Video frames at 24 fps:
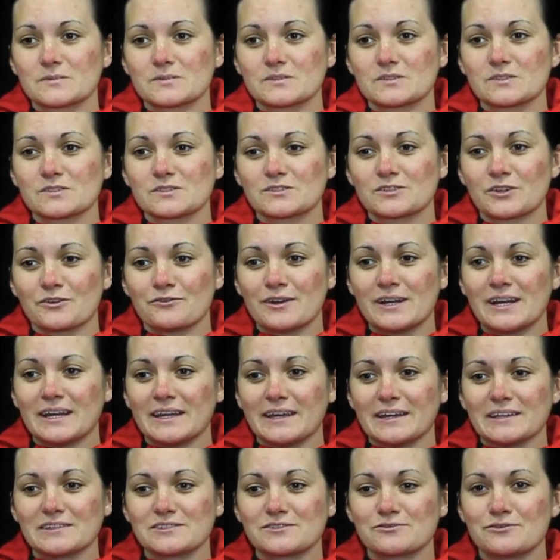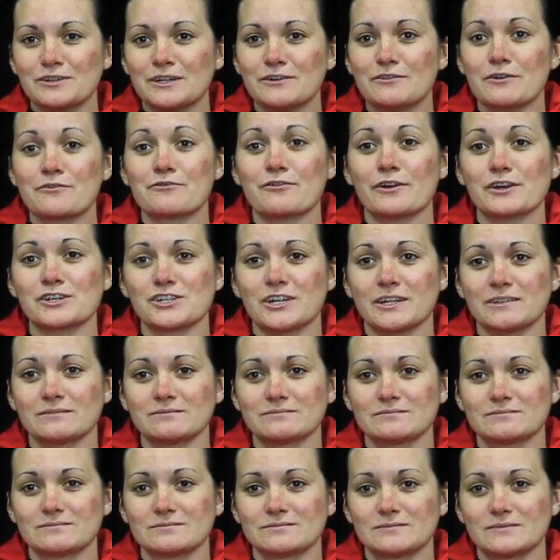so really it's really
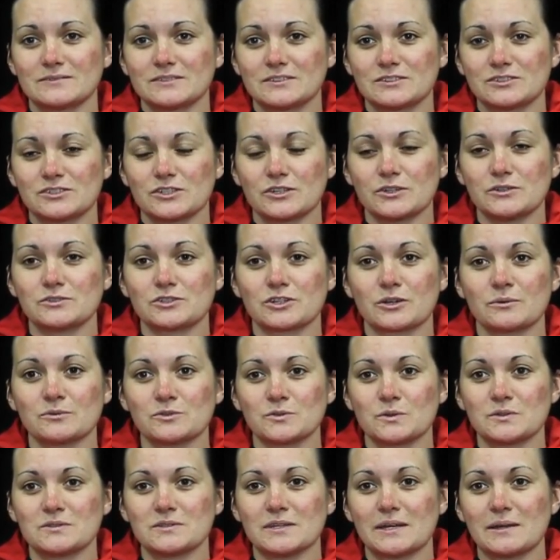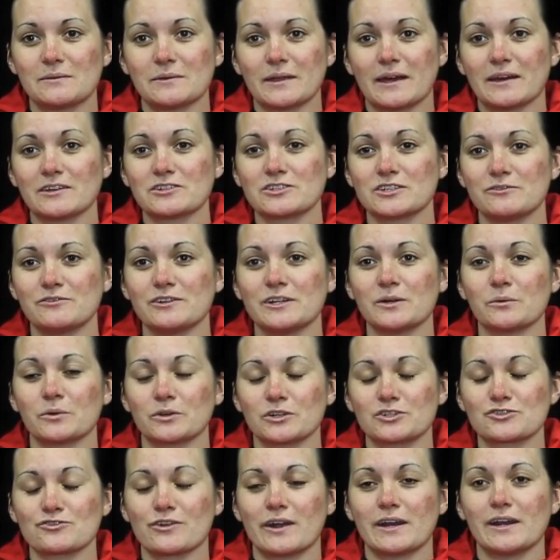refreshing to, to come to a team that actually really
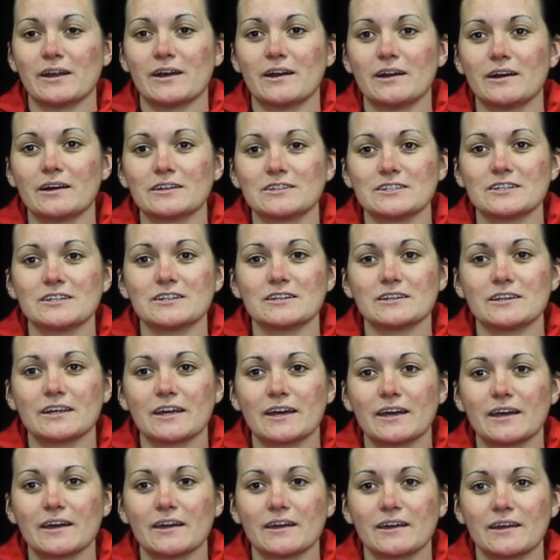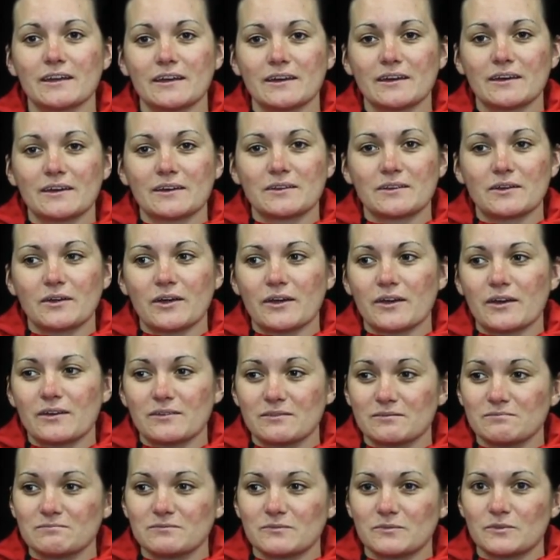want to train hard, and uh,
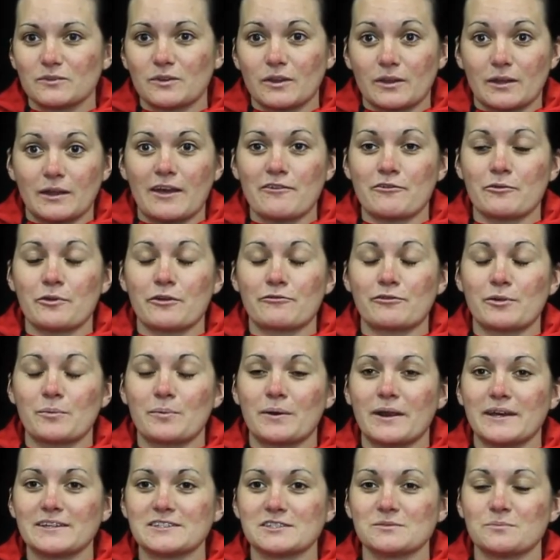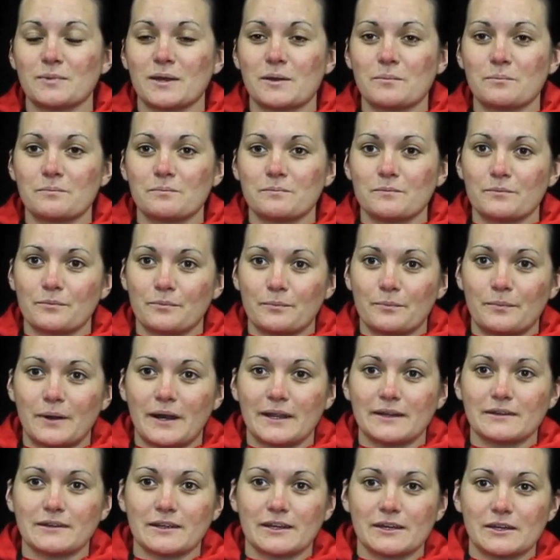every, every place is being
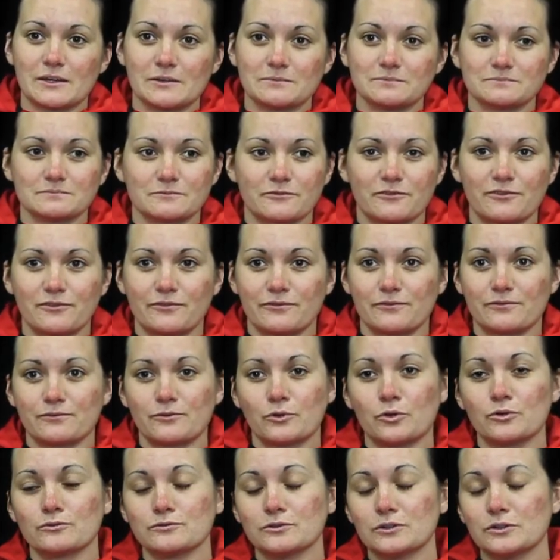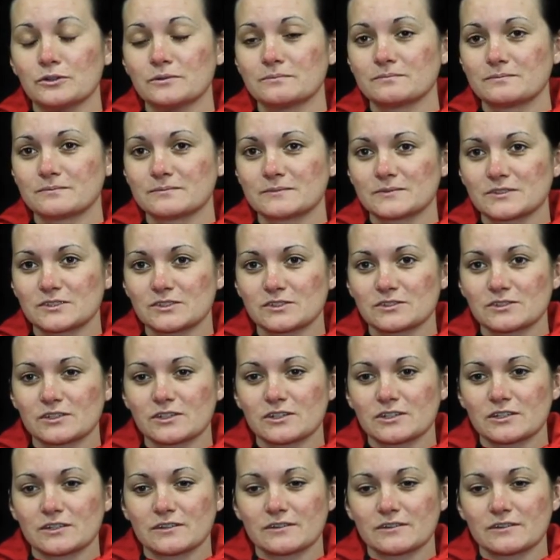played, um, fought for, so it's good.